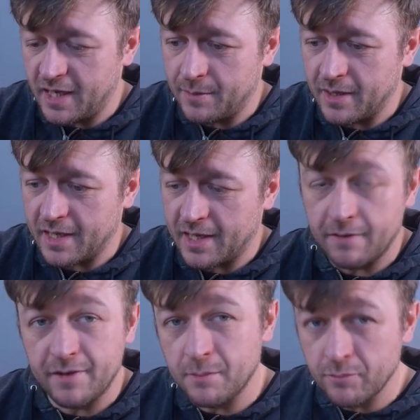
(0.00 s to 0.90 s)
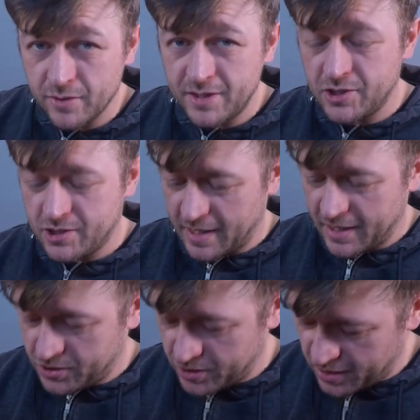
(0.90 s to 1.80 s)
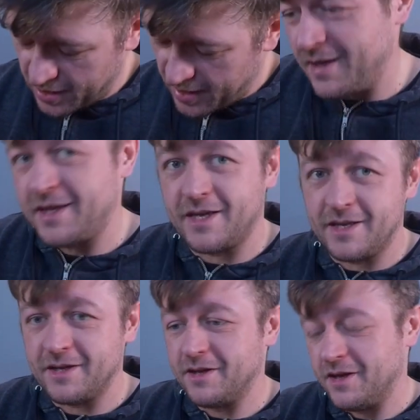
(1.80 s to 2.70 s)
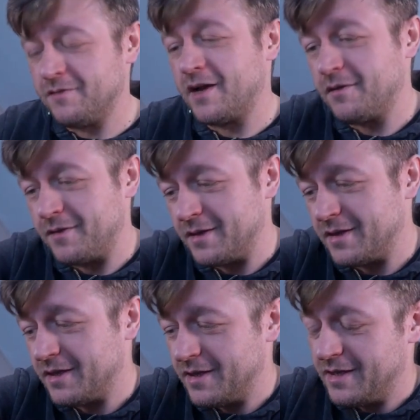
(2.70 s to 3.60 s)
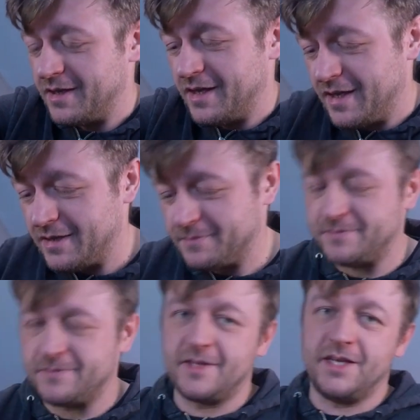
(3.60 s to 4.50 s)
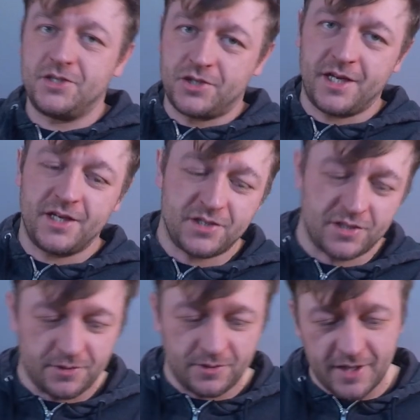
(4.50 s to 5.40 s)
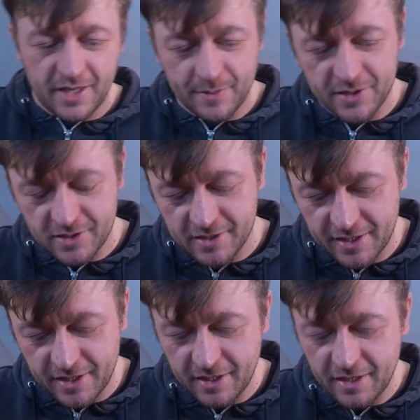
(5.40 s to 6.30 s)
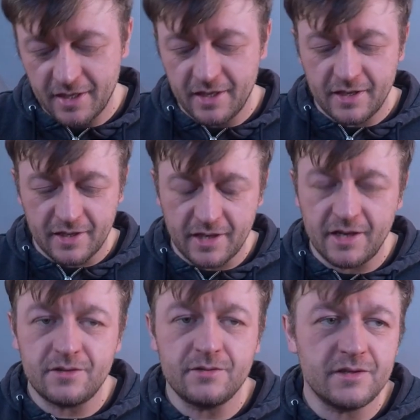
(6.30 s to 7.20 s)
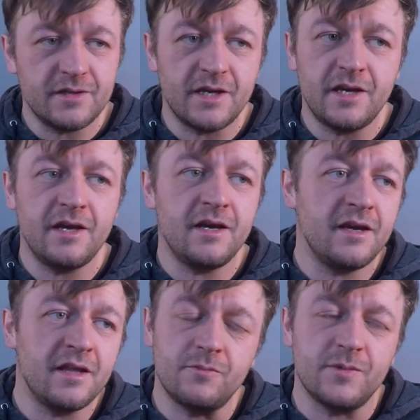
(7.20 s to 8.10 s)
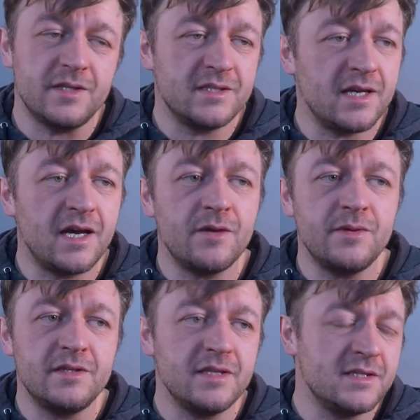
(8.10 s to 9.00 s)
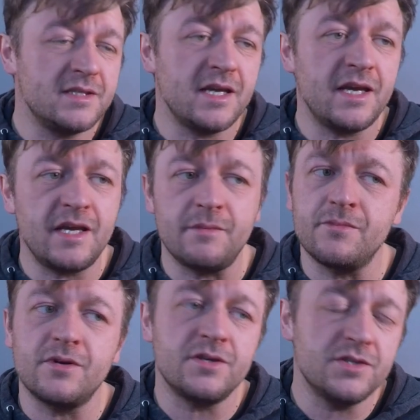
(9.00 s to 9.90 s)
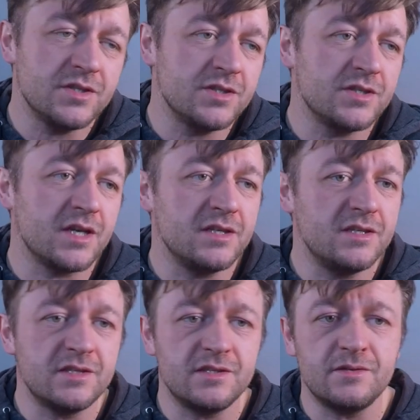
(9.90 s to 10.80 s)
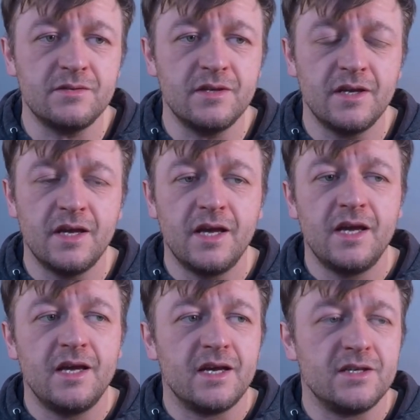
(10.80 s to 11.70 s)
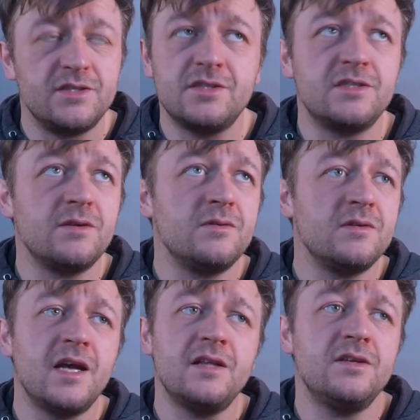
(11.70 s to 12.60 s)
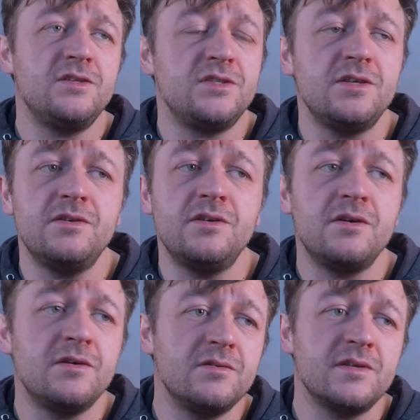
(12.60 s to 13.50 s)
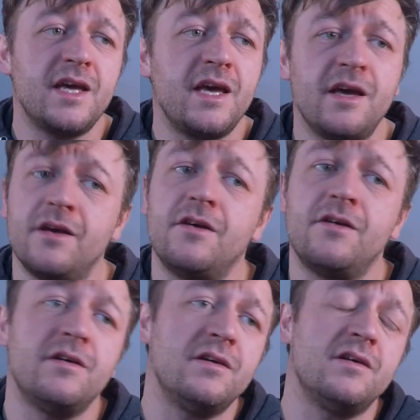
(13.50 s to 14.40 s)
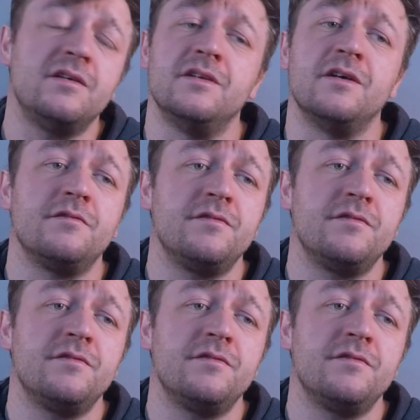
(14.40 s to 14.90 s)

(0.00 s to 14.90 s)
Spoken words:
about like having a bridge section. I'm thinking of having it changed to A minor, so it's like, I don't care that we're tied with the same brush. I just don't like that you don't care enough